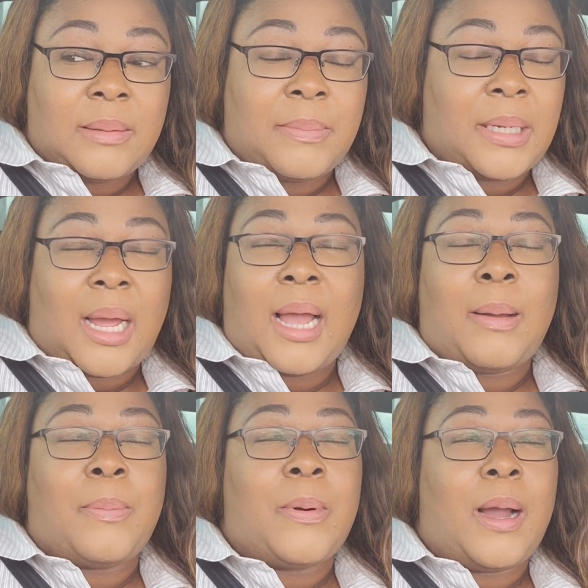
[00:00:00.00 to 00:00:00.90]
But
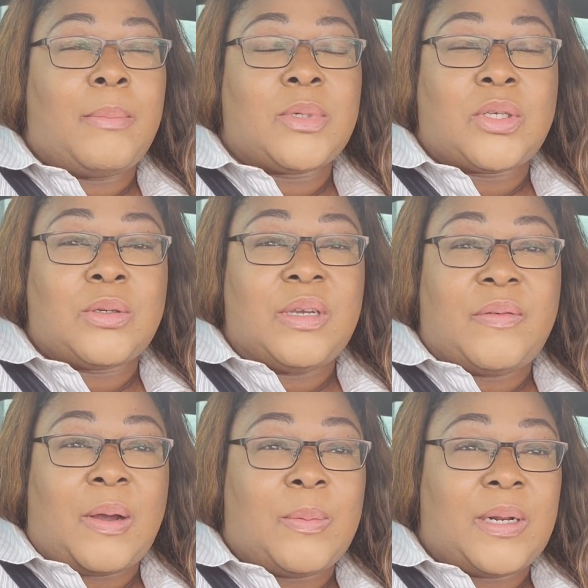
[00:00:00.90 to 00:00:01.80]
I promise you,
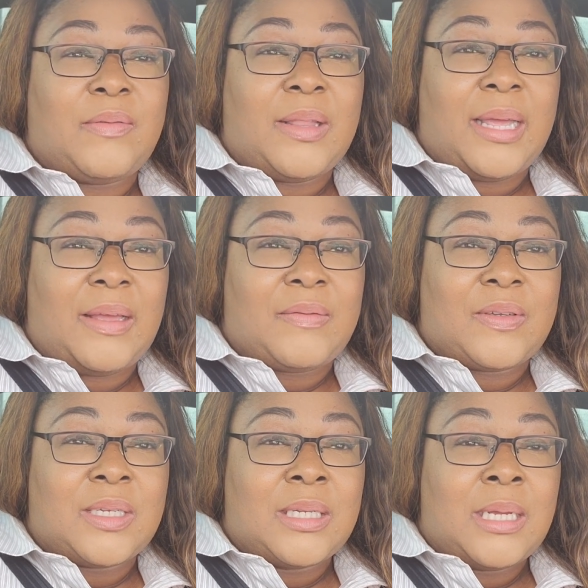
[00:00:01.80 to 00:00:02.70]
if I would have
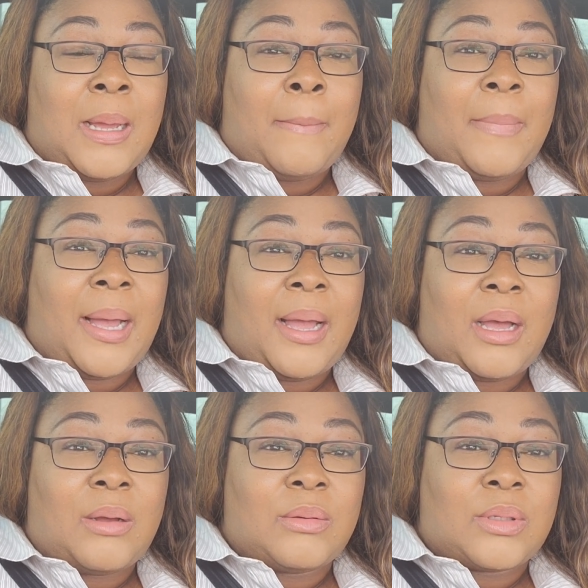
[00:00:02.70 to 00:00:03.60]
left my
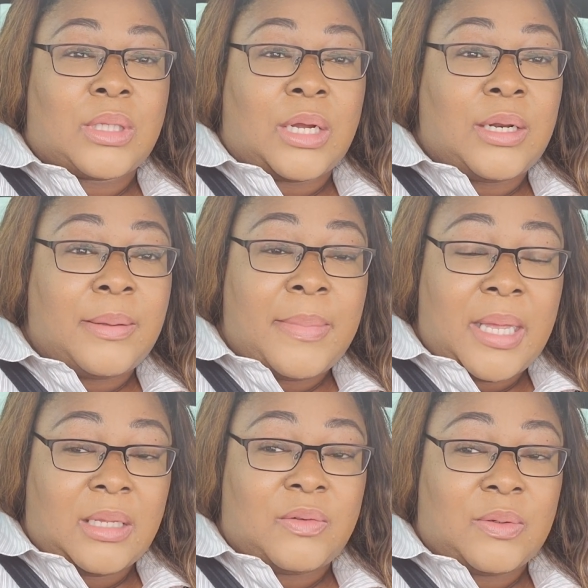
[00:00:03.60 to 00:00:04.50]
house 30
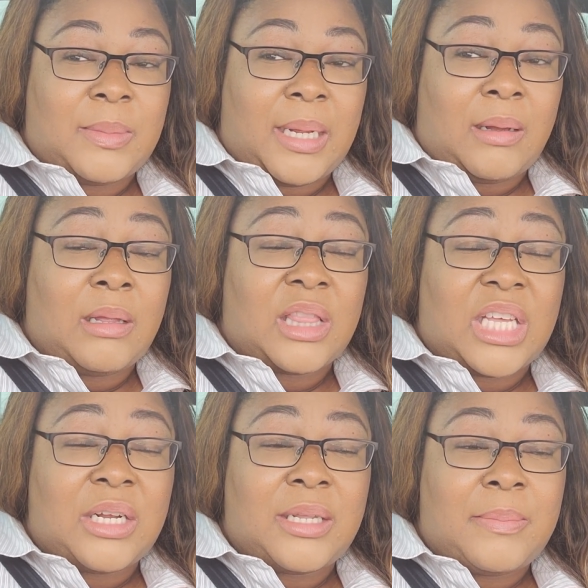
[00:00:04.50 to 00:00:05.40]
minutes from now,
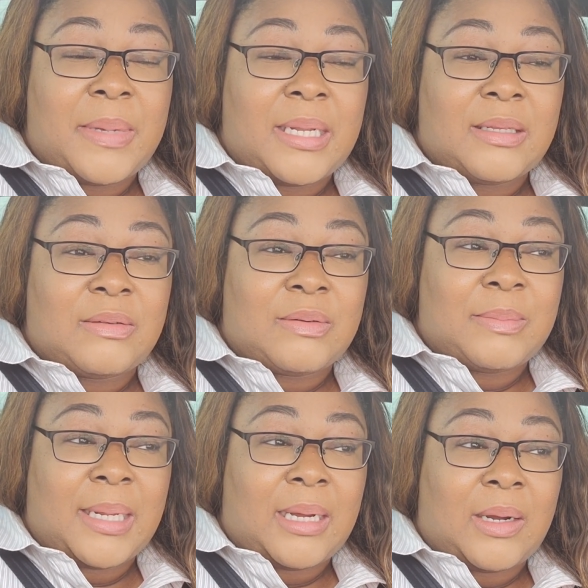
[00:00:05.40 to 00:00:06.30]
30 minutes
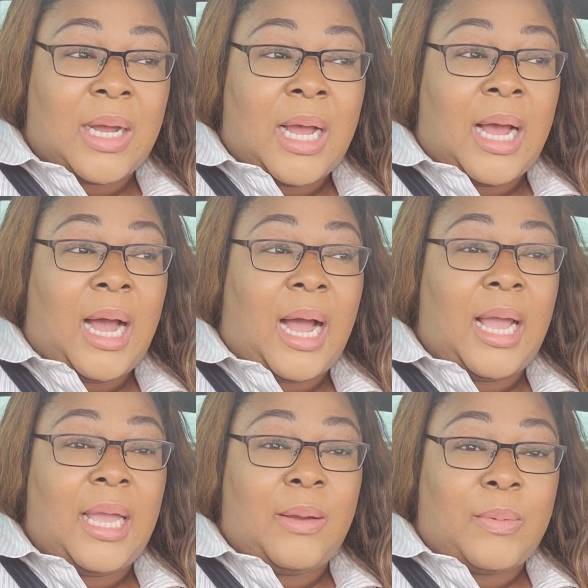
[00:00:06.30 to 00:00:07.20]
from now,
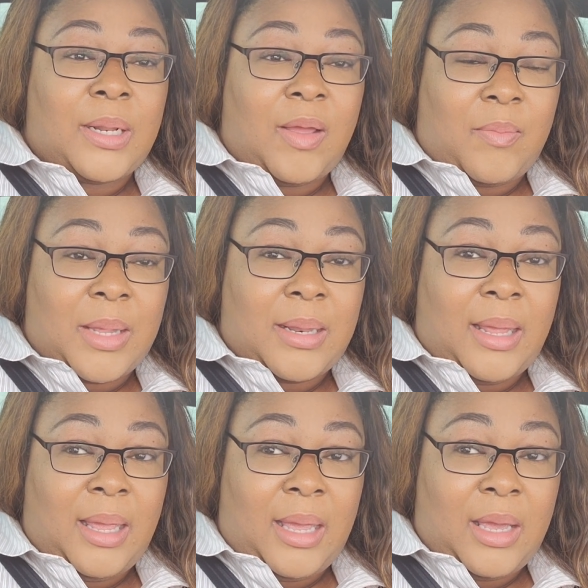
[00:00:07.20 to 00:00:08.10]
it would have been
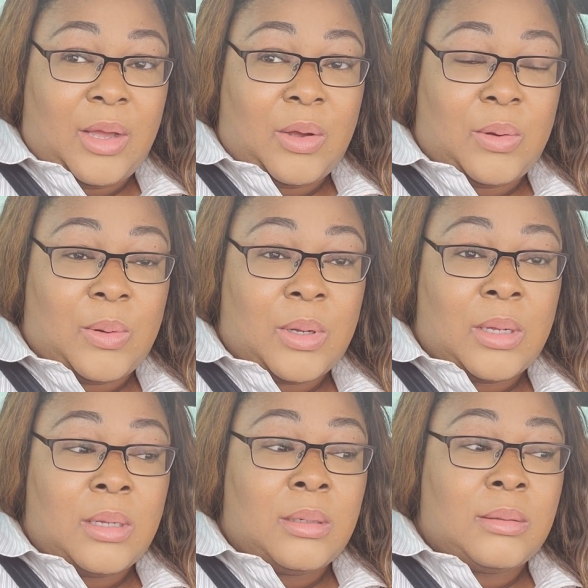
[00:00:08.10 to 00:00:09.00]
hell
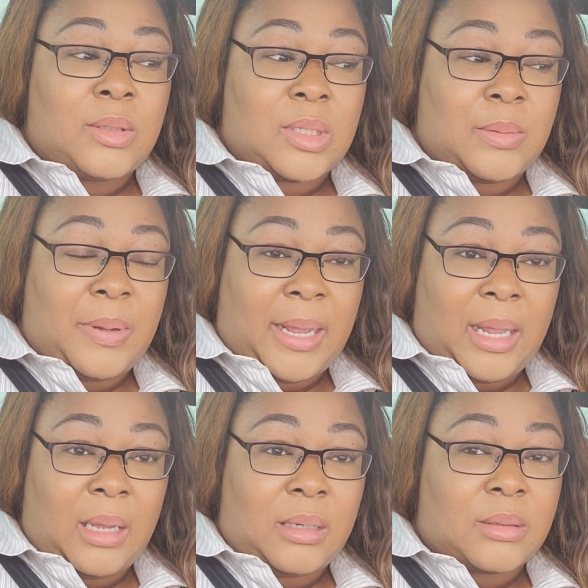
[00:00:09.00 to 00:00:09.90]
to
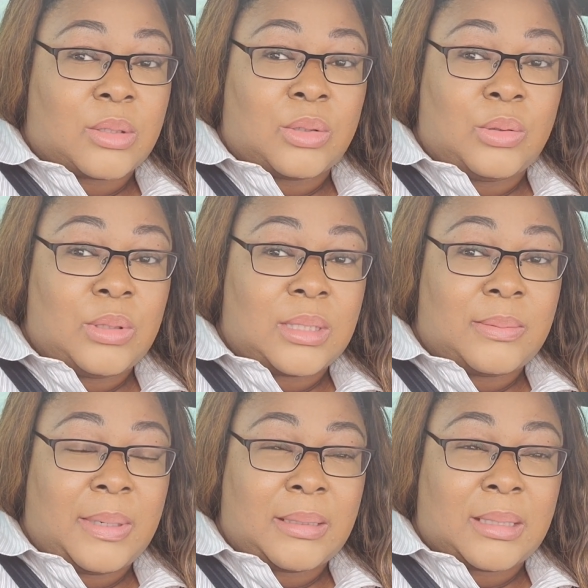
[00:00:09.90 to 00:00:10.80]
pay because school is
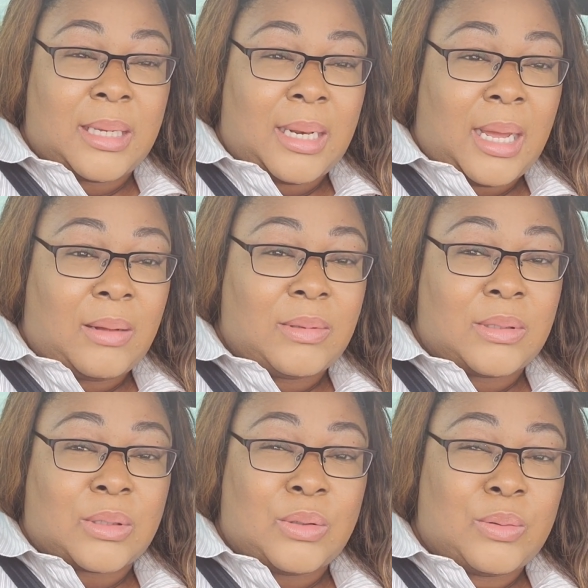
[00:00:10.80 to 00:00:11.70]
about to get out,
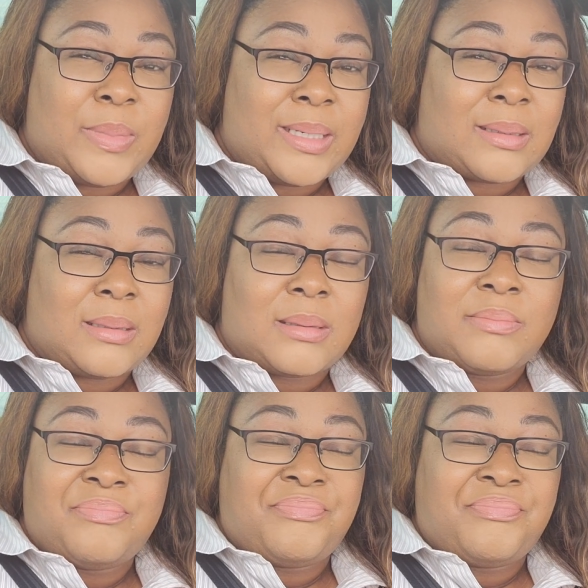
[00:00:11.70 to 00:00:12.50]
these school buses.